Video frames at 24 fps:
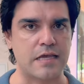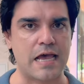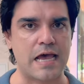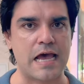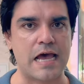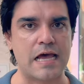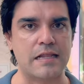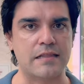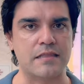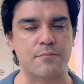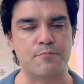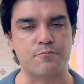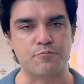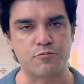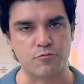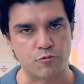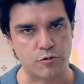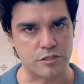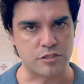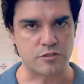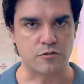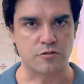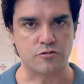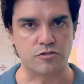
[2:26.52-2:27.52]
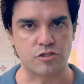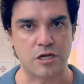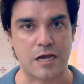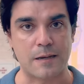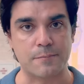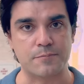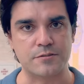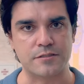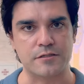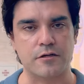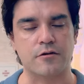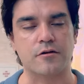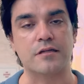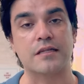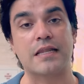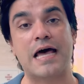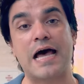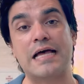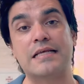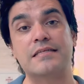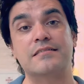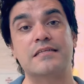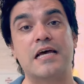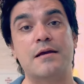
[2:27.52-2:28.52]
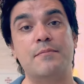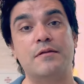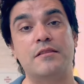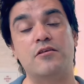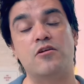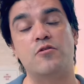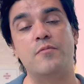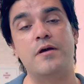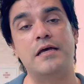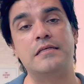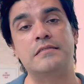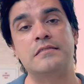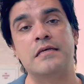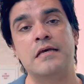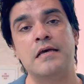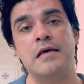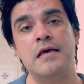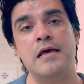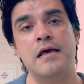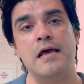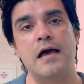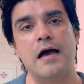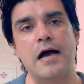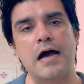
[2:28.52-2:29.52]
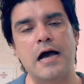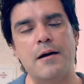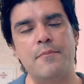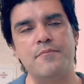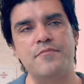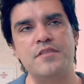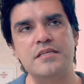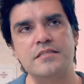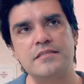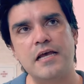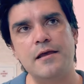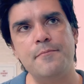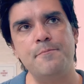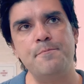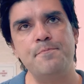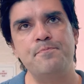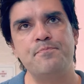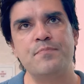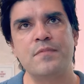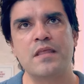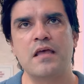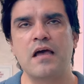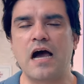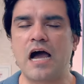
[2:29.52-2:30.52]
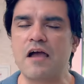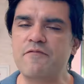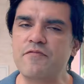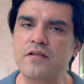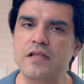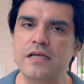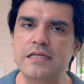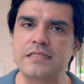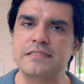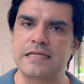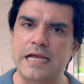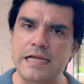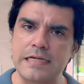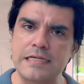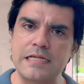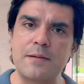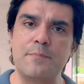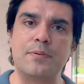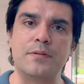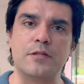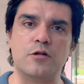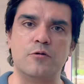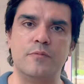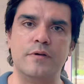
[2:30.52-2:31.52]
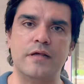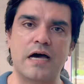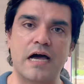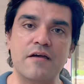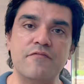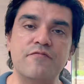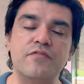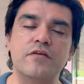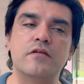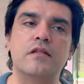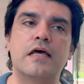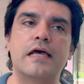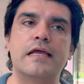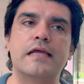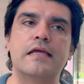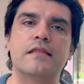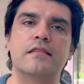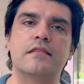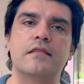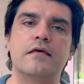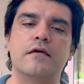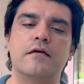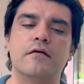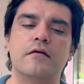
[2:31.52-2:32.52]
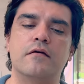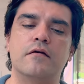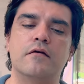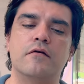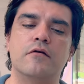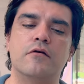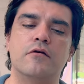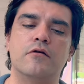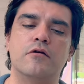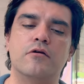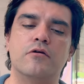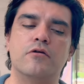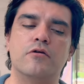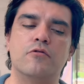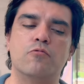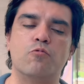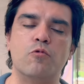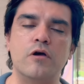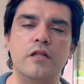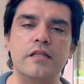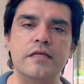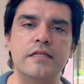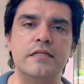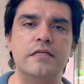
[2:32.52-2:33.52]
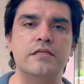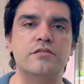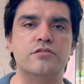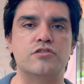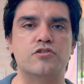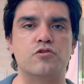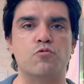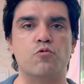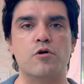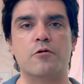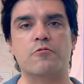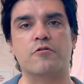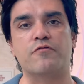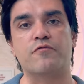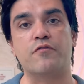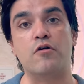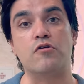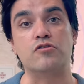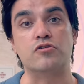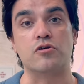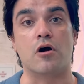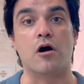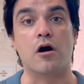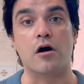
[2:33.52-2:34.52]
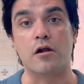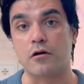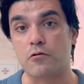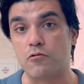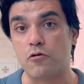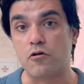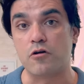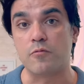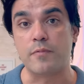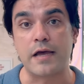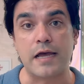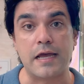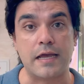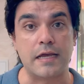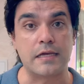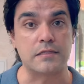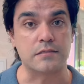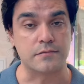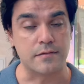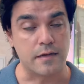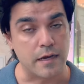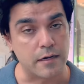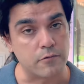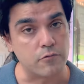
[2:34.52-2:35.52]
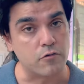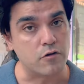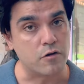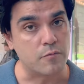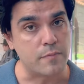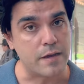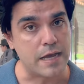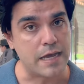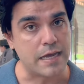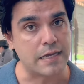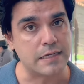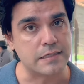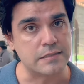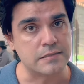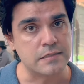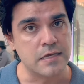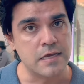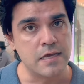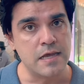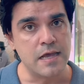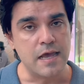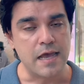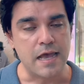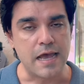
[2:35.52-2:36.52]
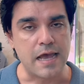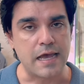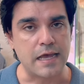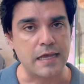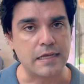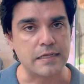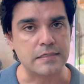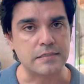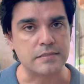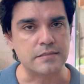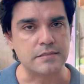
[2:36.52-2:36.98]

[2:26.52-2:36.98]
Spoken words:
at the Crystal shops here last time at the Hermès. This time, I feel like it's tightened up a little bit. I feel like their willingness to work with folks on quota bags, non-quota bags, has